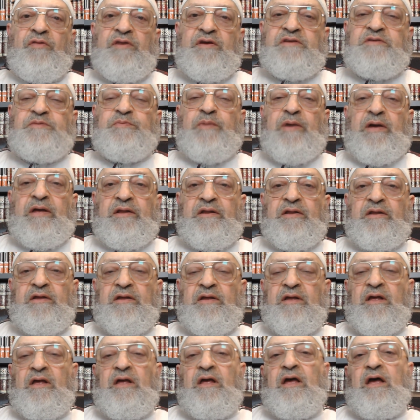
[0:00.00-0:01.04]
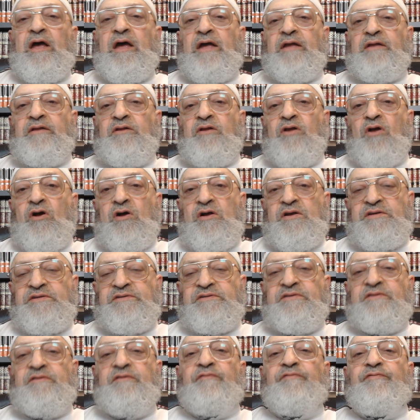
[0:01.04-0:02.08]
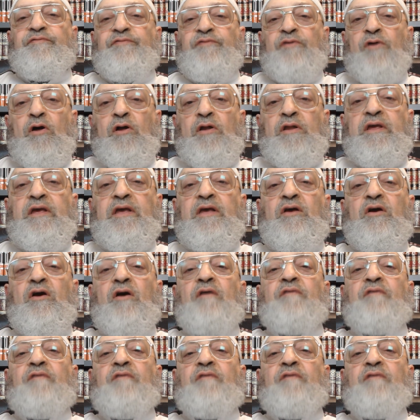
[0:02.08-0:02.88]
This man had caused the falling